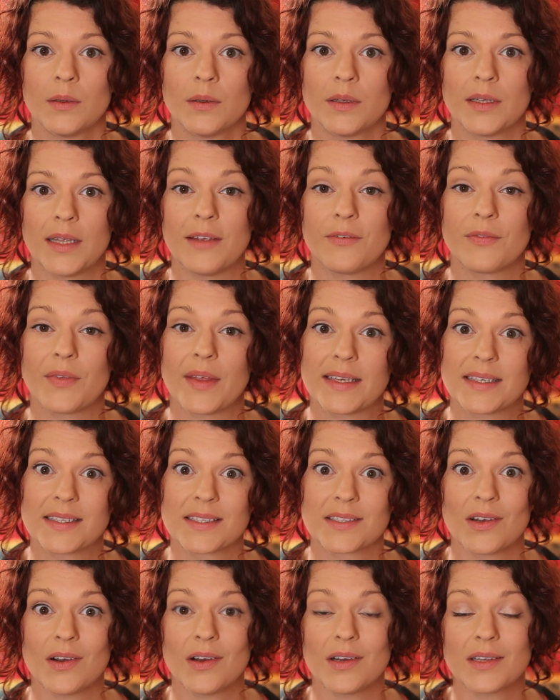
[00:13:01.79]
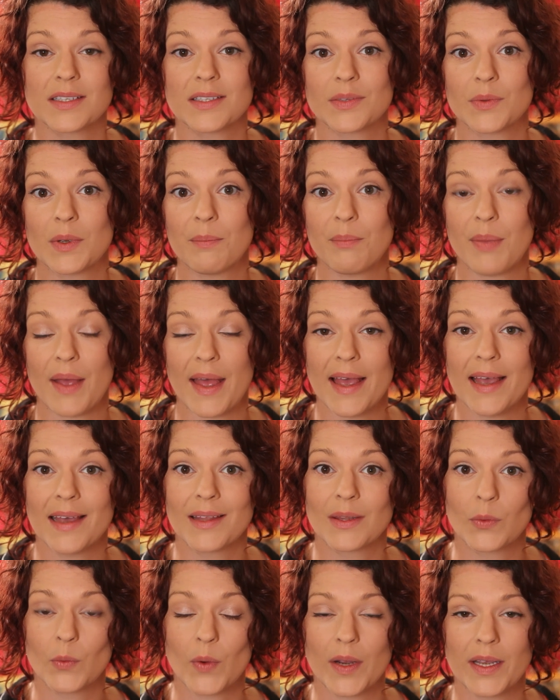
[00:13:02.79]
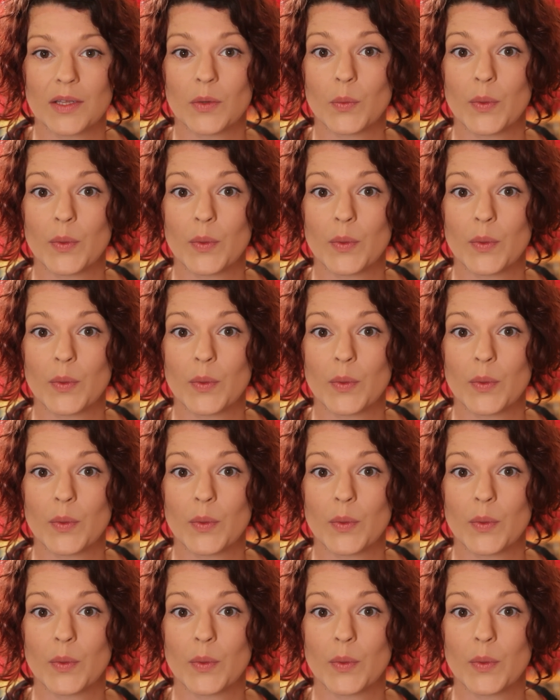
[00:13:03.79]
If they start to impair the way that